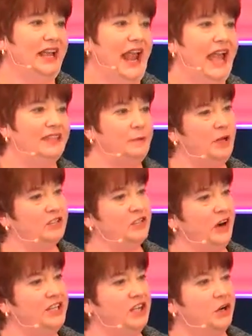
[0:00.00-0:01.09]
And the picture
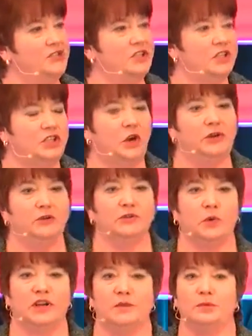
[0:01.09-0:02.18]
I chose to show you is one of the